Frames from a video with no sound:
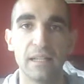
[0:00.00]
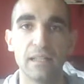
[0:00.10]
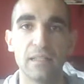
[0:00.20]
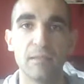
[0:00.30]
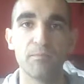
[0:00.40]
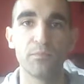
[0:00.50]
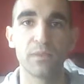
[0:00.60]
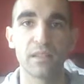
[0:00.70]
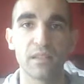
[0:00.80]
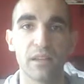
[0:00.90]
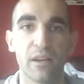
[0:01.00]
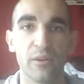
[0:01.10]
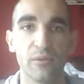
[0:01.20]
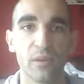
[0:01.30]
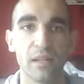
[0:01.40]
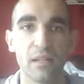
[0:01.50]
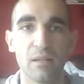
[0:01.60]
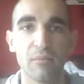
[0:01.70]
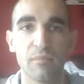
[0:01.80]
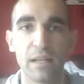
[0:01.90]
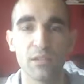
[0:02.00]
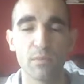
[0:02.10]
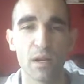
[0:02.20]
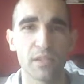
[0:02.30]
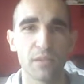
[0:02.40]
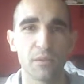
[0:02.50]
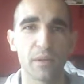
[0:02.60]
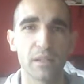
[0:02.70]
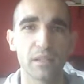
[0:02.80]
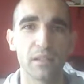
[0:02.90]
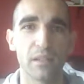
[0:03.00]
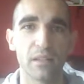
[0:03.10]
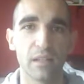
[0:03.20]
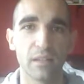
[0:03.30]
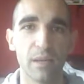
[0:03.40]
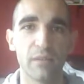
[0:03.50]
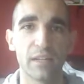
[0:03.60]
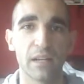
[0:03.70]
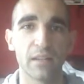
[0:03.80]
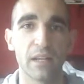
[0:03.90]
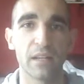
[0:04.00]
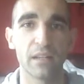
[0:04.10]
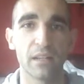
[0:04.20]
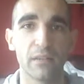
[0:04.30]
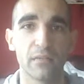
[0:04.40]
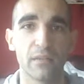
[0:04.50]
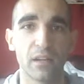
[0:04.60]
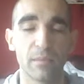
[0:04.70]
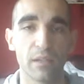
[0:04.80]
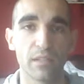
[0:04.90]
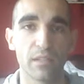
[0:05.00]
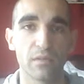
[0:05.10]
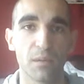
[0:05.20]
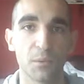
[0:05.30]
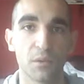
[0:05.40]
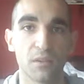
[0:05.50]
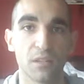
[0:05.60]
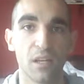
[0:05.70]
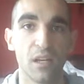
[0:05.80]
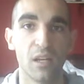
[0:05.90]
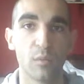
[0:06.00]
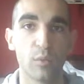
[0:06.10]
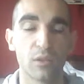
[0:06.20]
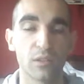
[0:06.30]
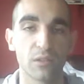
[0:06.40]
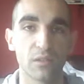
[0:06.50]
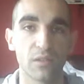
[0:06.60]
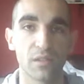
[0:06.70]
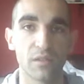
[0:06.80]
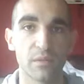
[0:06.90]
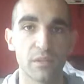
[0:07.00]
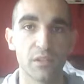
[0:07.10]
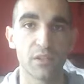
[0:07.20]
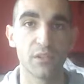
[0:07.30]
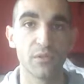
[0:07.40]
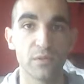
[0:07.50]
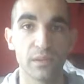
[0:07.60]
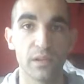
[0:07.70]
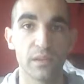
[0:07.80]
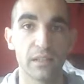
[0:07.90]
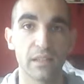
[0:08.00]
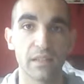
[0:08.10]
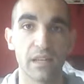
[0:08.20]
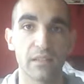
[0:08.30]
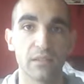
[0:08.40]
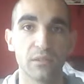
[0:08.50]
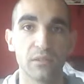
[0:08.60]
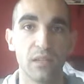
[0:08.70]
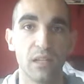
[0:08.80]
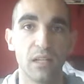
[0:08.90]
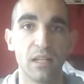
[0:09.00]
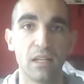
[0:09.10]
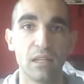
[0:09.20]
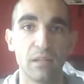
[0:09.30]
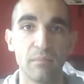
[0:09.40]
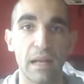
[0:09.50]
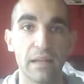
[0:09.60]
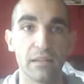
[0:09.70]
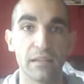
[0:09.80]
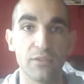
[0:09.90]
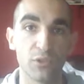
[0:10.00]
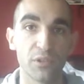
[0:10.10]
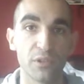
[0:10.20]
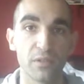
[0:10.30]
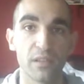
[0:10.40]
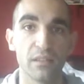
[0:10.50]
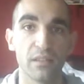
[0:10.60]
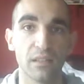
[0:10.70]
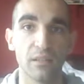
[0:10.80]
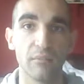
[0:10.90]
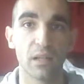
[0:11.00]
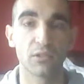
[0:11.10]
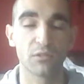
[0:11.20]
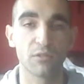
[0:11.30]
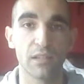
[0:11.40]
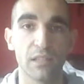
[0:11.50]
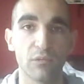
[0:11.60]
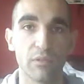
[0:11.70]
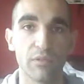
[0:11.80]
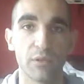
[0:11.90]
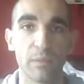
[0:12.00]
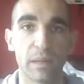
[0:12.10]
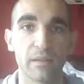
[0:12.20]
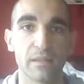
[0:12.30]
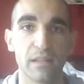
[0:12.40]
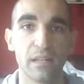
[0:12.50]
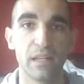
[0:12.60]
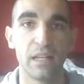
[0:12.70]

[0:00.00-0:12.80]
As you might have seen already, every now and again, if I myself come across a product or a service which I use, which I think is ethical, and I enjoy using, I'll just write a little review about it.